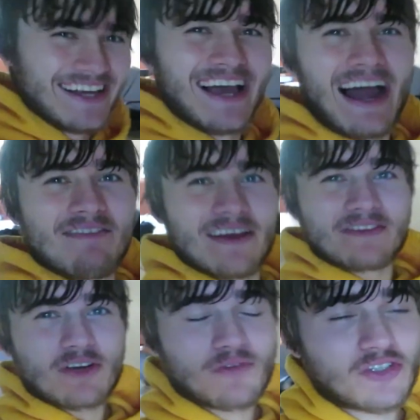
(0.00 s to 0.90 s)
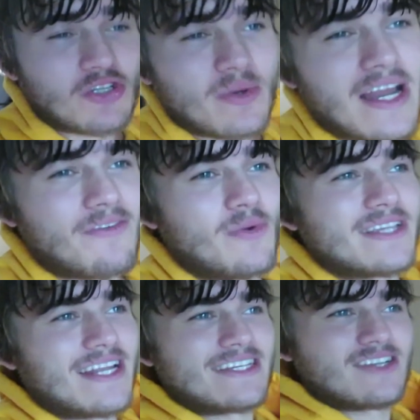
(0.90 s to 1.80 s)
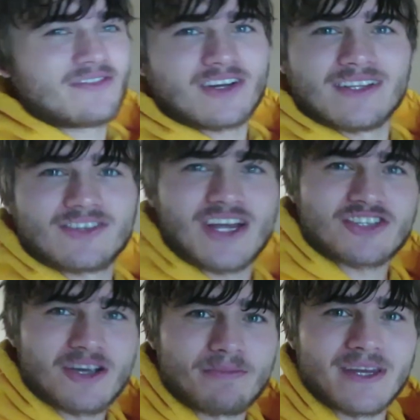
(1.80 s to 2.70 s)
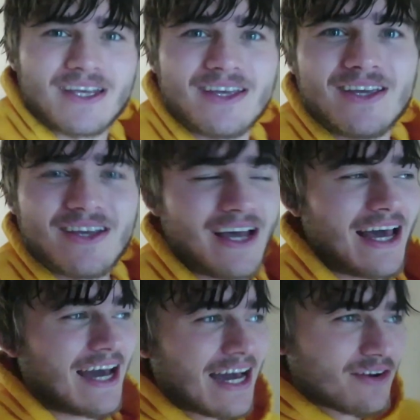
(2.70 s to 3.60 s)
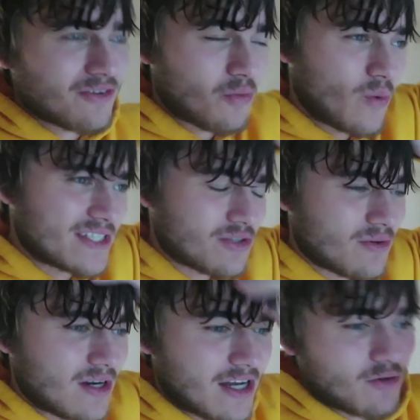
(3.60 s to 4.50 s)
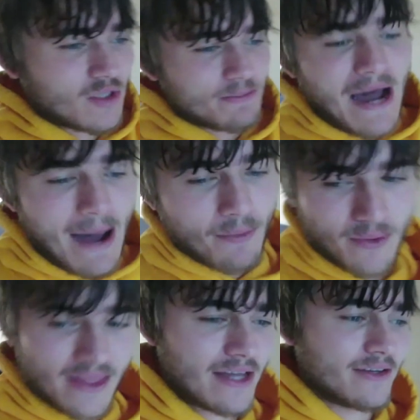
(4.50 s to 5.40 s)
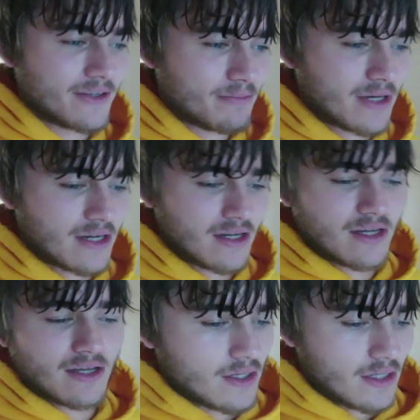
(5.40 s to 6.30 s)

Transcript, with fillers: I've lived here for two and a half weeks and I still haven't called the trash company. I, I don't know what's going on or what's popping with that dude, but uh,